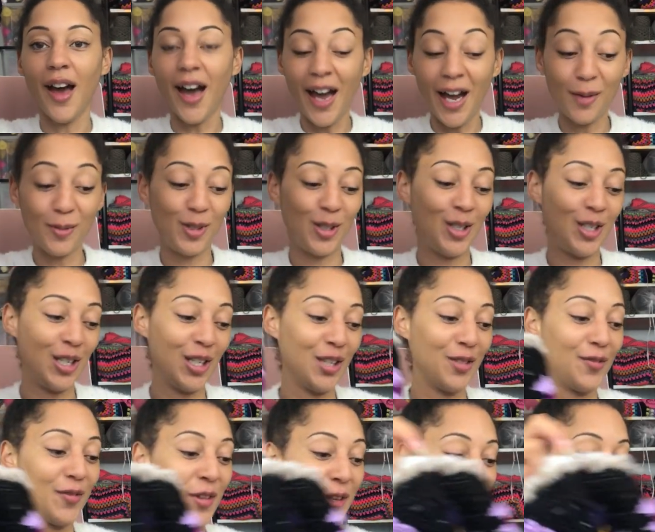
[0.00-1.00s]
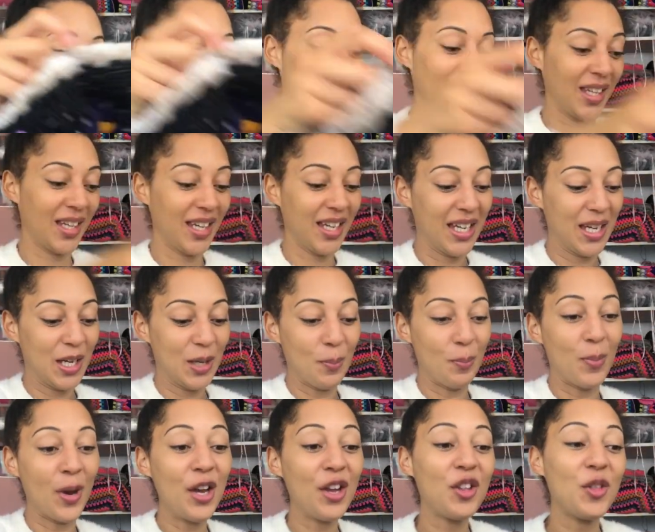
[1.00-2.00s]
Absolutely love them.
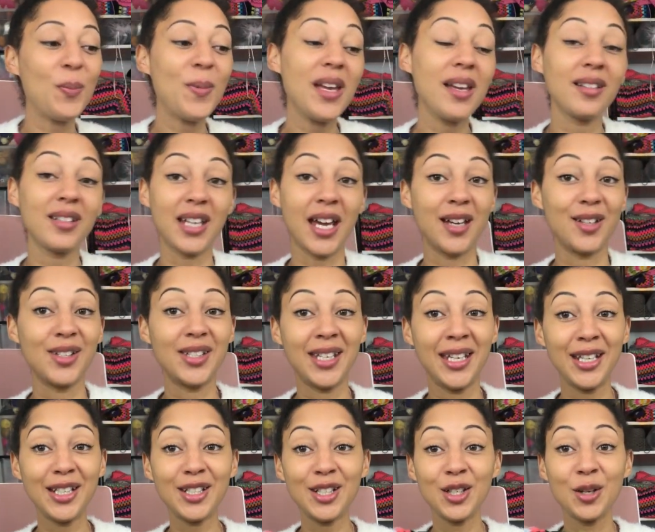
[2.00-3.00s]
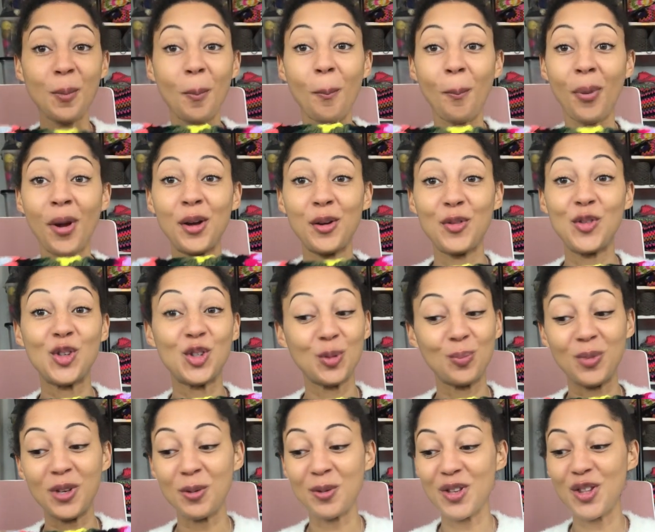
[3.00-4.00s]
Both being tested. both should
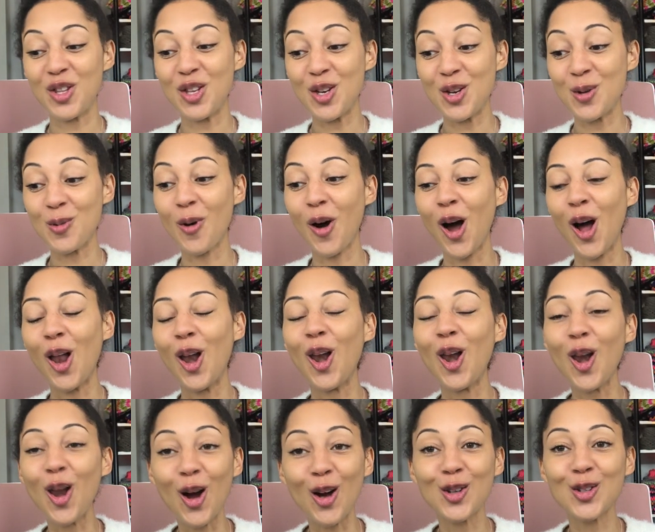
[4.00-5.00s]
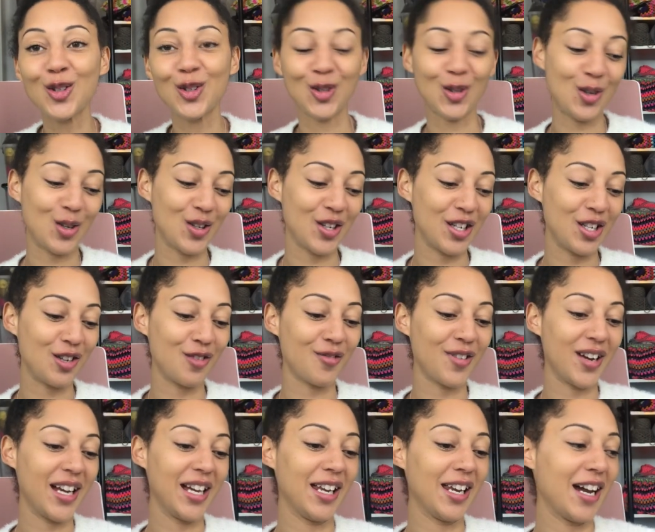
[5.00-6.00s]
be with you a lot sooner than you
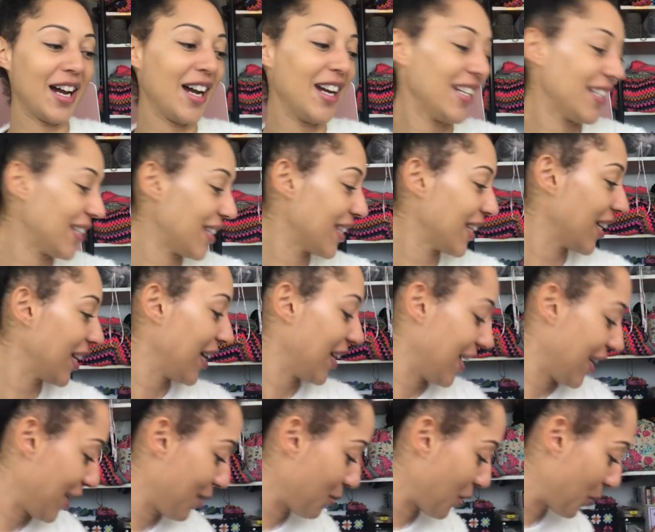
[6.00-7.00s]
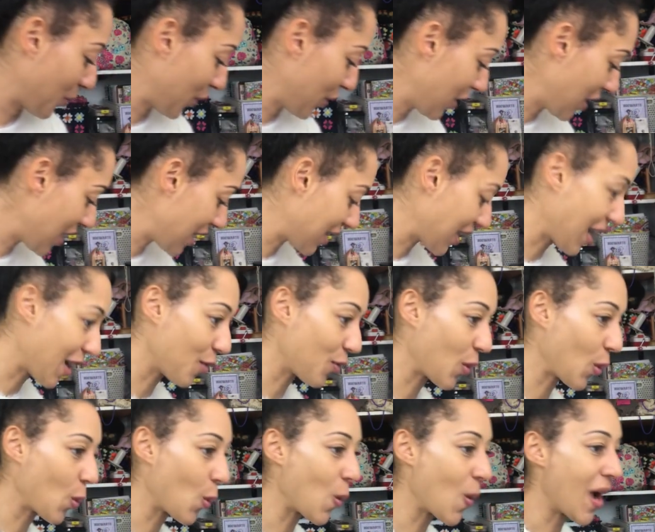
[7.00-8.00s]
realise. Put these out the
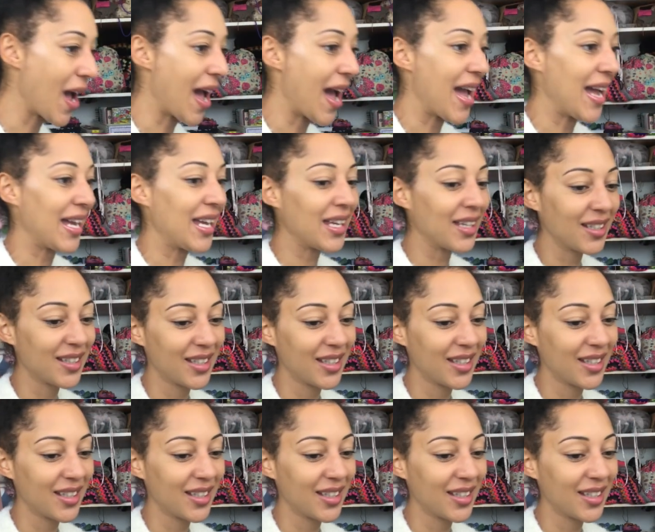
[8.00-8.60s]
way.